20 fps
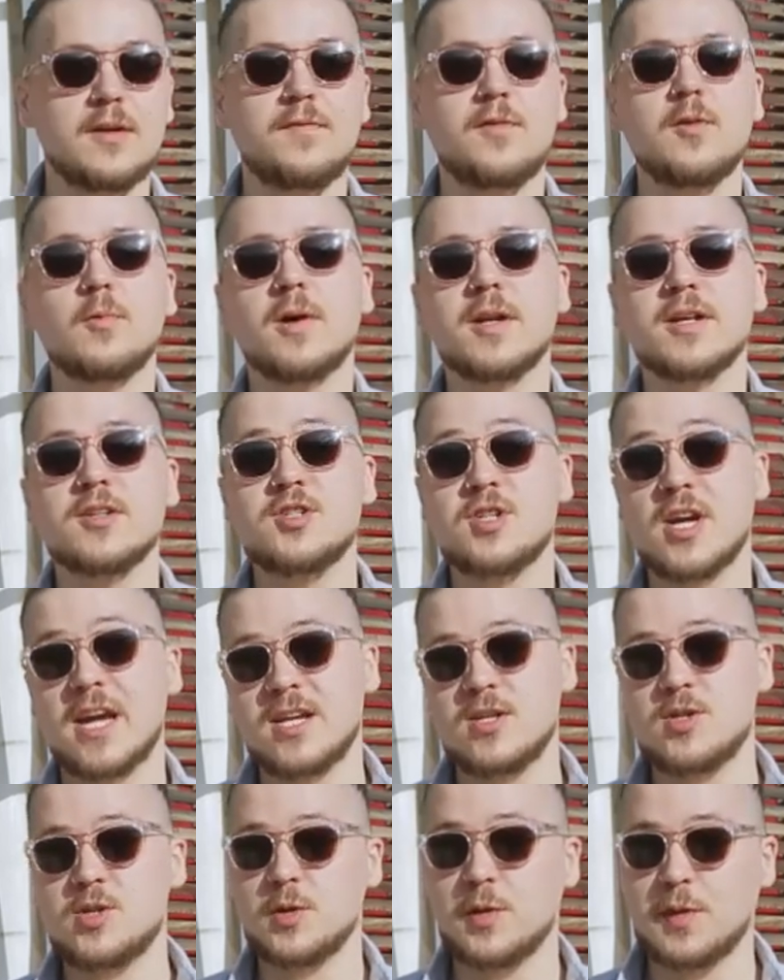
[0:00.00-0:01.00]
If you want to
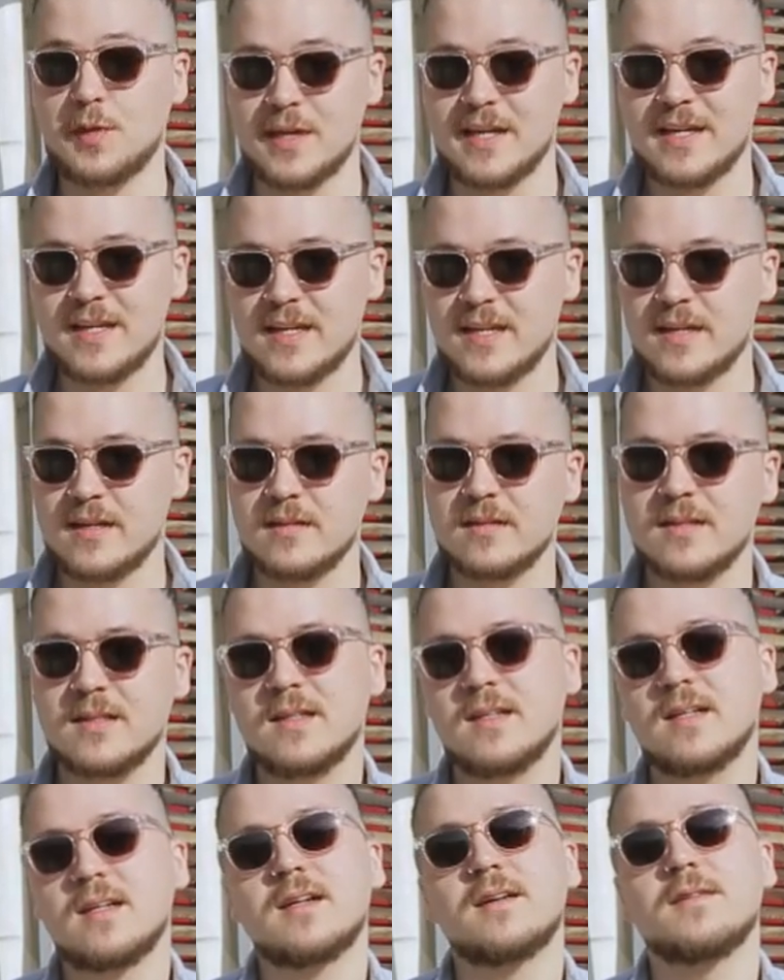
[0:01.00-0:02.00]
change your thinking,
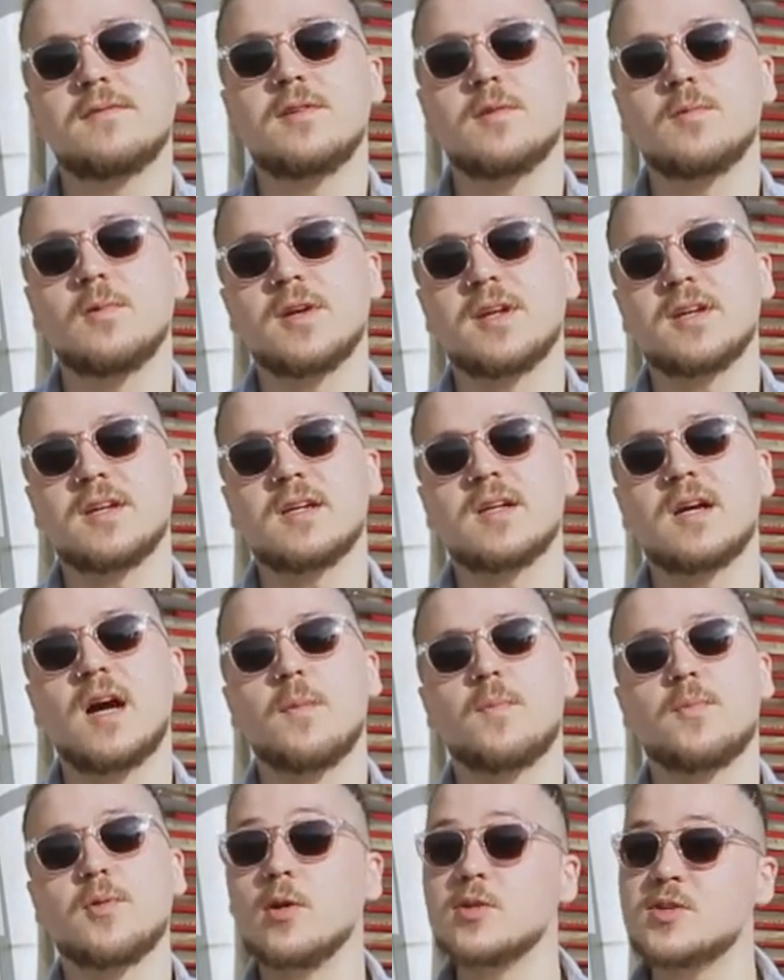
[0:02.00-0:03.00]
if you want to
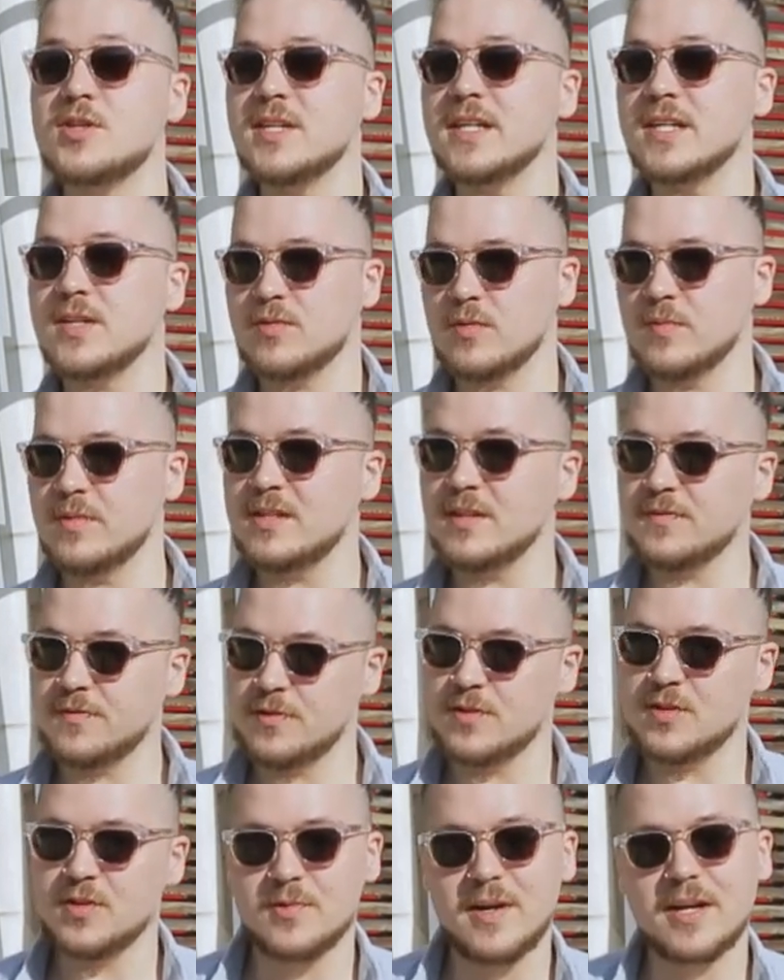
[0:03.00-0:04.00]
approach things from a
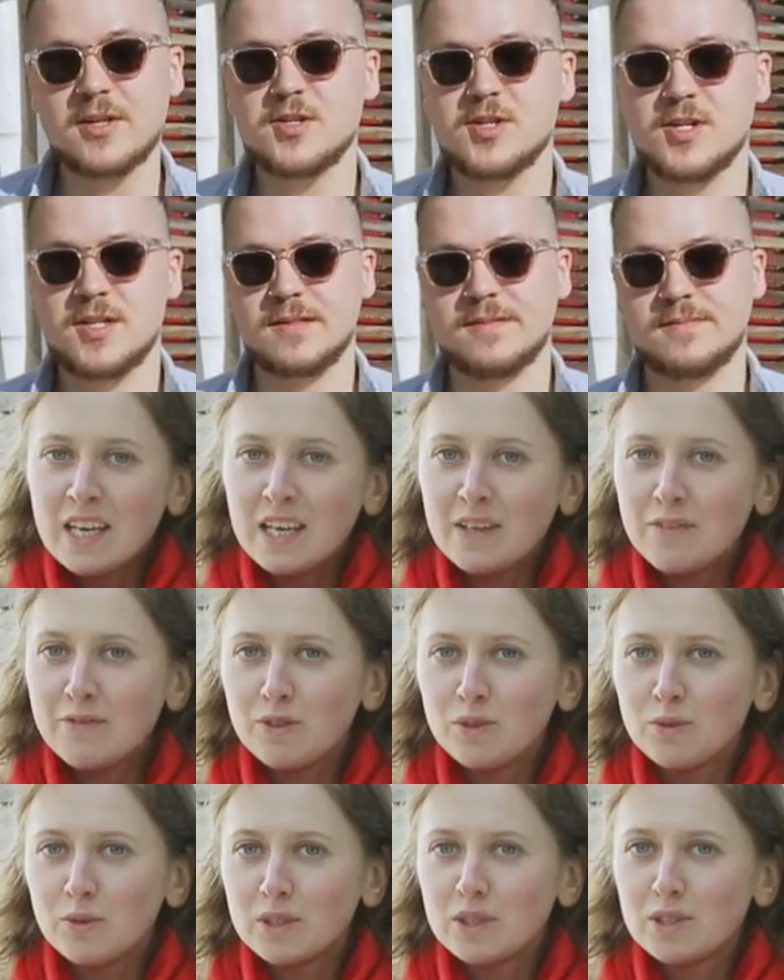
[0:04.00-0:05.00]
different direction. If
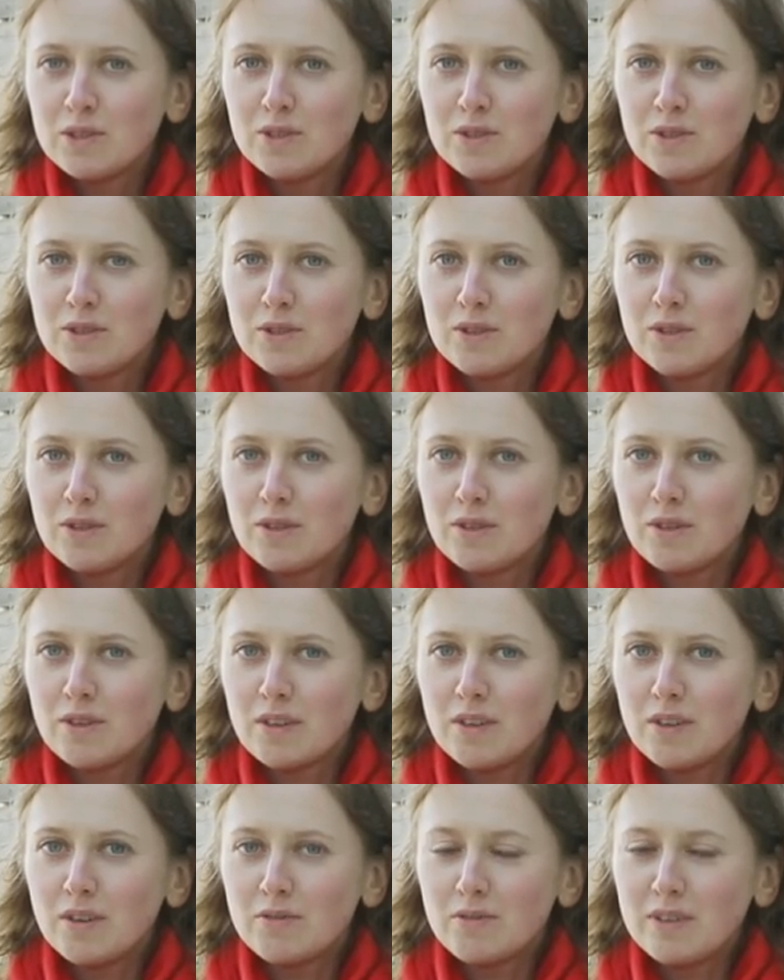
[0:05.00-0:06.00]
you want to
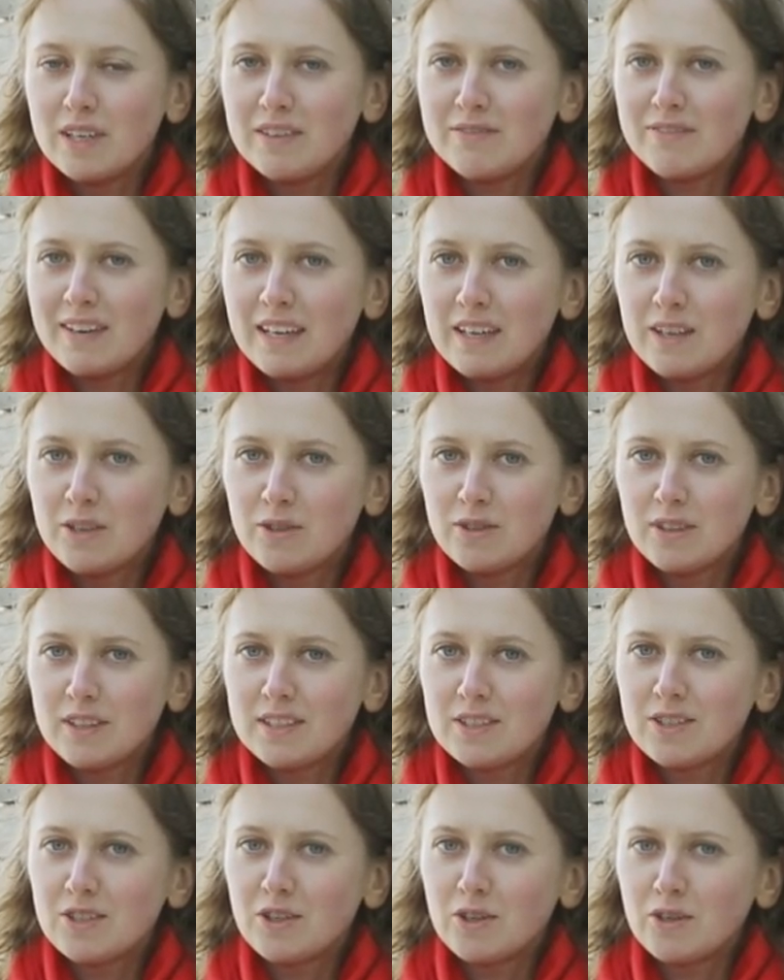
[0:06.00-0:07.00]

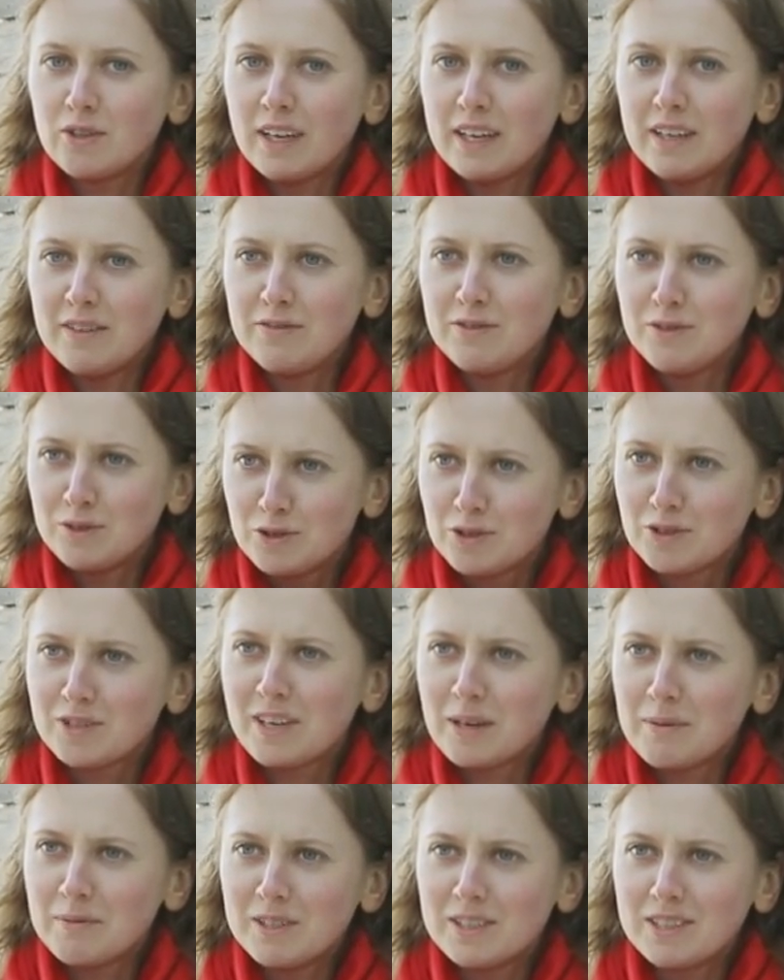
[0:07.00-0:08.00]
reevaluate your life, you should
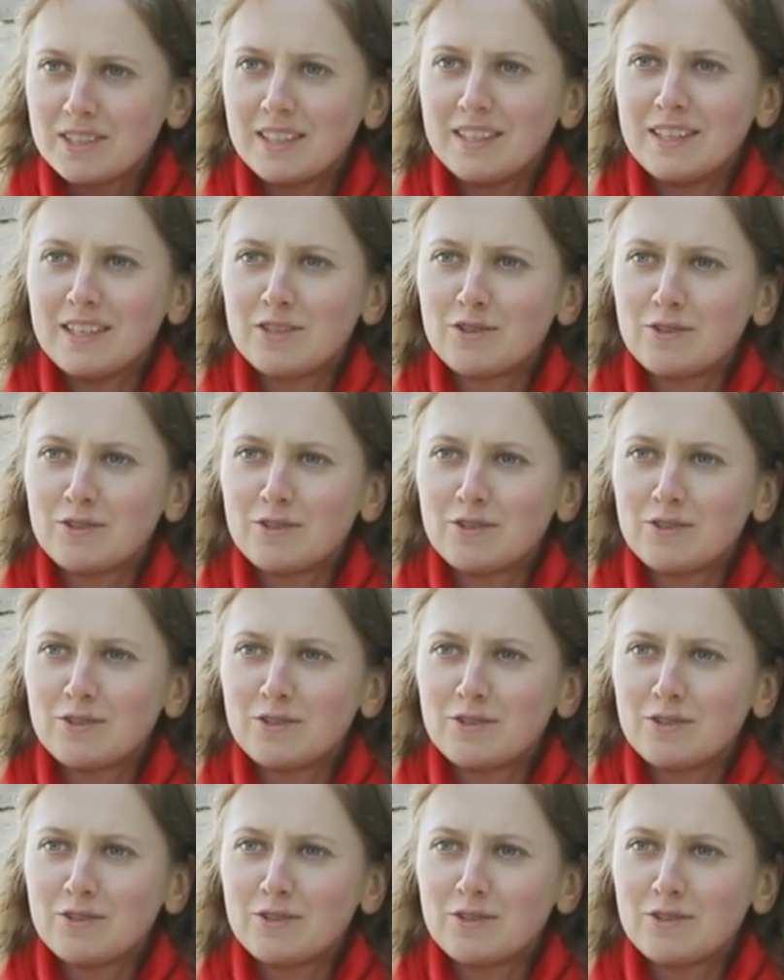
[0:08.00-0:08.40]
come and study at